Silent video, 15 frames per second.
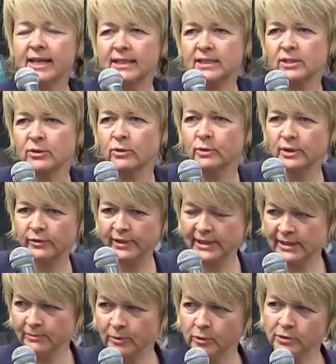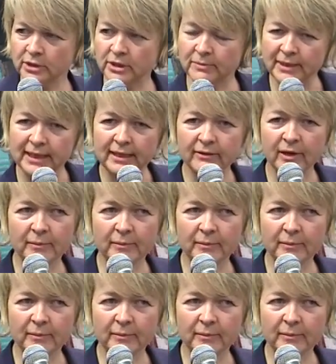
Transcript: that always feels important to me.